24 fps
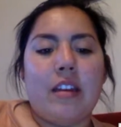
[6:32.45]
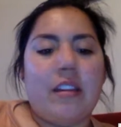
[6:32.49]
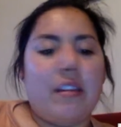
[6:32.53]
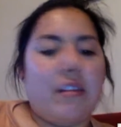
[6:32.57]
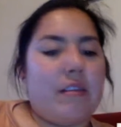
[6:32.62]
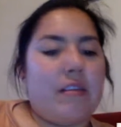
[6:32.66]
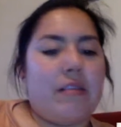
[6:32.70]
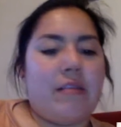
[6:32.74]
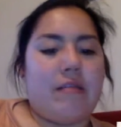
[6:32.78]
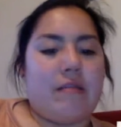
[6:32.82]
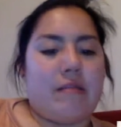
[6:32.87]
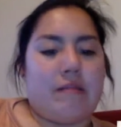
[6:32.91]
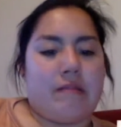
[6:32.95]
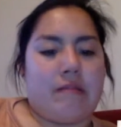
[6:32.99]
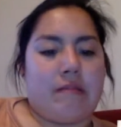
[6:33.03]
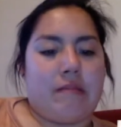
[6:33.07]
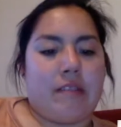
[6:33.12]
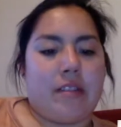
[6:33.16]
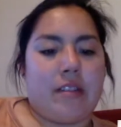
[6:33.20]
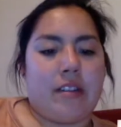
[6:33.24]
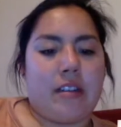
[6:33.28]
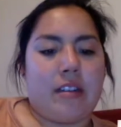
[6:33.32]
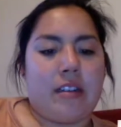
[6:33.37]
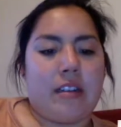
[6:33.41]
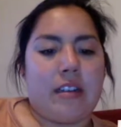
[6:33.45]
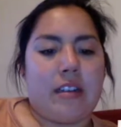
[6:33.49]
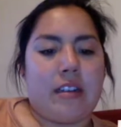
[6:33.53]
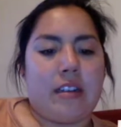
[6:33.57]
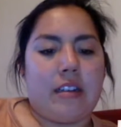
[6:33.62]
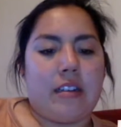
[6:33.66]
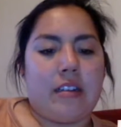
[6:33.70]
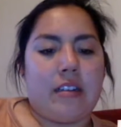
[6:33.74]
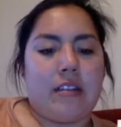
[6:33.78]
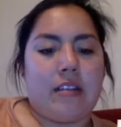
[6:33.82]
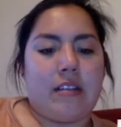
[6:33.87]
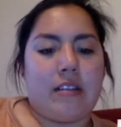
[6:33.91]
No.
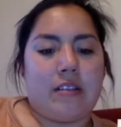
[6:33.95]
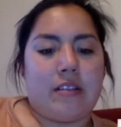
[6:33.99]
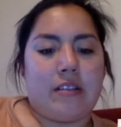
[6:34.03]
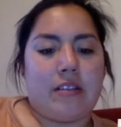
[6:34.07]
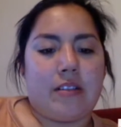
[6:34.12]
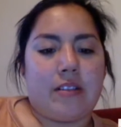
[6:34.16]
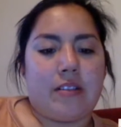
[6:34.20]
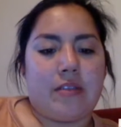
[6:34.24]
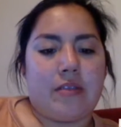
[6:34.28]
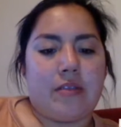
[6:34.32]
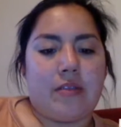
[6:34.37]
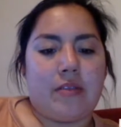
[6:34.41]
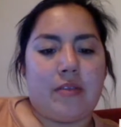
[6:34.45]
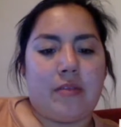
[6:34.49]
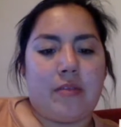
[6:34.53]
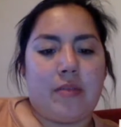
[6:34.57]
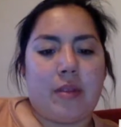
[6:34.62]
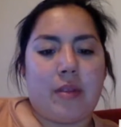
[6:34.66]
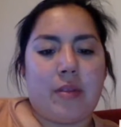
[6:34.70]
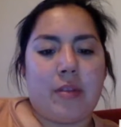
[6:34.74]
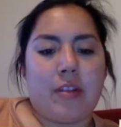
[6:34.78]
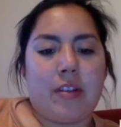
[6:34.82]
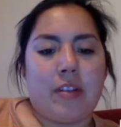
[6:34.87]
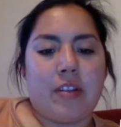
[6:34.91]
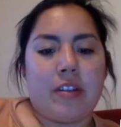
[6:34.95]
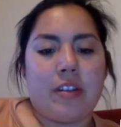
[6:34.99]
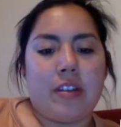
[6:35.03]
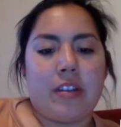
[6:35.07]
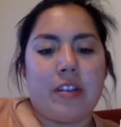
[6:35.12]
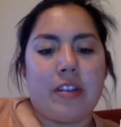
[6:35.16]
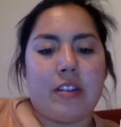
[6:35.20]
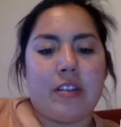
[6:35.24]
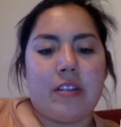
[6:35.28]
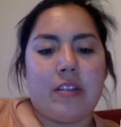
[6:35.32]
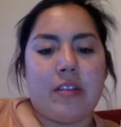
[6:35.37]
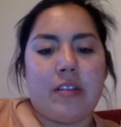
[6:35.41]
Data are drawn from a population that
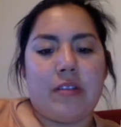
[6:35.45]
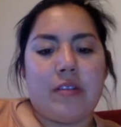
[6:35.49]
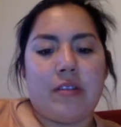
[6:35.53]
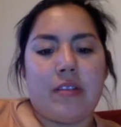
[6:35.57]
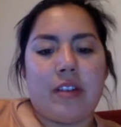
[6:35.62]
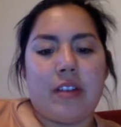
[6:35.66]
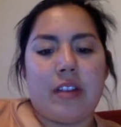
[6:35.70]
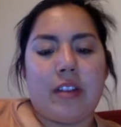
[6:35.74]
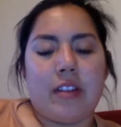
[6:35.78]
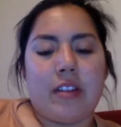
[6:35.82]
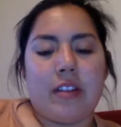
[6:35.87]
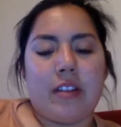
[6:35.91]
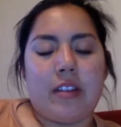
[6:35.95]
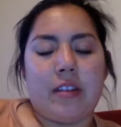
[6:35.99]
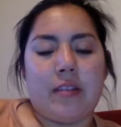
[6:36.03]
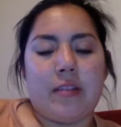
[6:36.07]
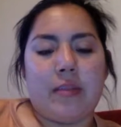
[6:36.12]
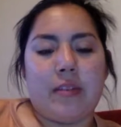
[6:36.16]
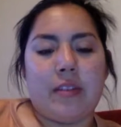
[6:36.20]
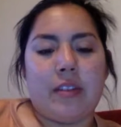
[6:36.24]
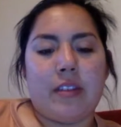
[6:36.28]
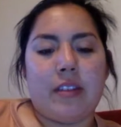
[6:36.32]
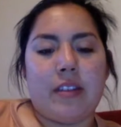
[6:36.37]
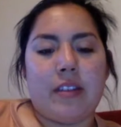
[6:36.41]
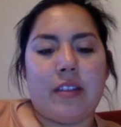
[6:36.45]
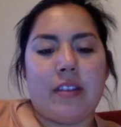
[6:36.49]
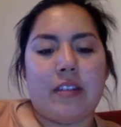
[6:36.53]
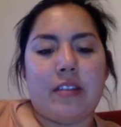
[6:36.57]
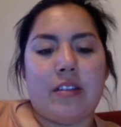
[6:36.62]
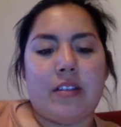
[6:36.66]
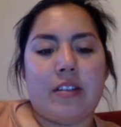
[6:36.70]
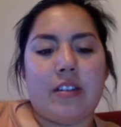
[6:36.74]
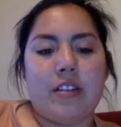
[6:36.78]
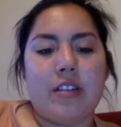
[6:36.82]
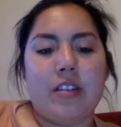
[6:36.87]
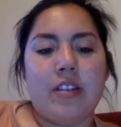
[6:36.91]
is skewed right and the sample size is
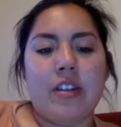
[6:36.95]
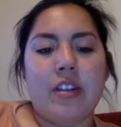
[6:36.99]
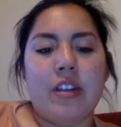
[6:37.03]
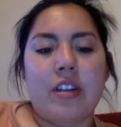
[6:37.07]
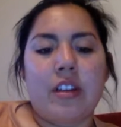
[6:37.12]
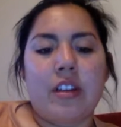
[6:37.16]
large.